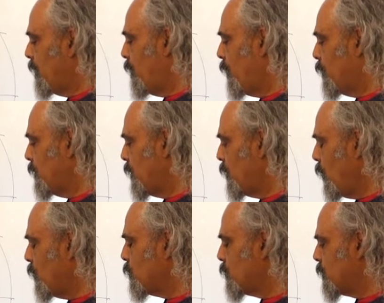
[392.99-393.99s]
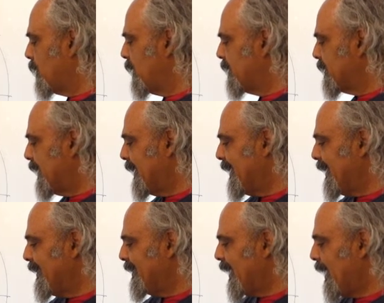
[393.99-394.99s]
for the nostril,
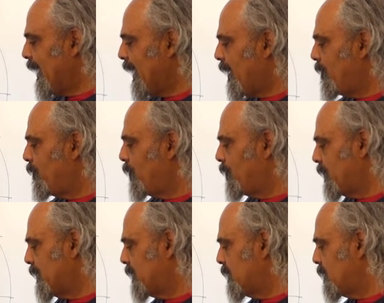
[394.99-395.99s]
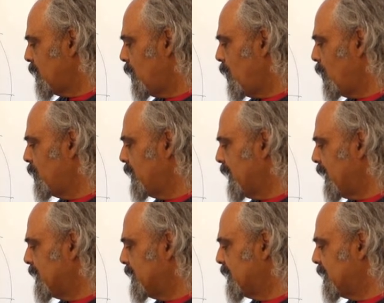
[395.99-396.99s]
another half of it on the
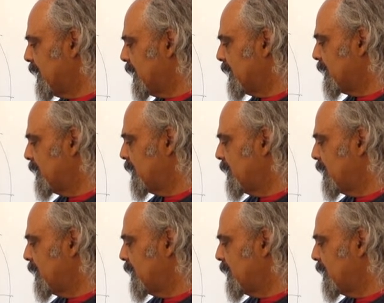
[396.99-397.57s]
other side.